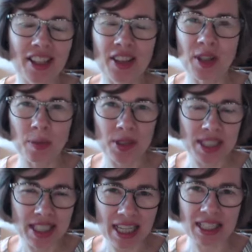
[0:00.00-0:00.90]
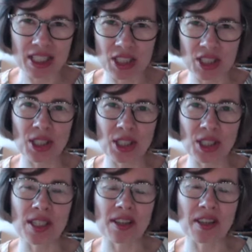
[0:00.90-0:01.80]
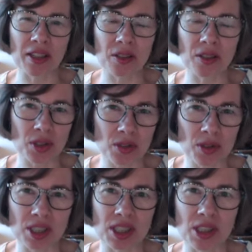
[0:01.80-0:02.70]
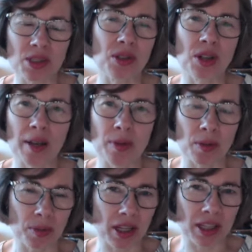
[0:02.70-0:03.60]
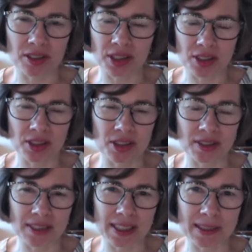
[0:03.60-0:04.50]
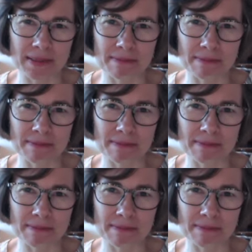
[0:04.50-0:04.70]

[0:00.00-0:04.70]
the precise terms that you use to describe your product or your service.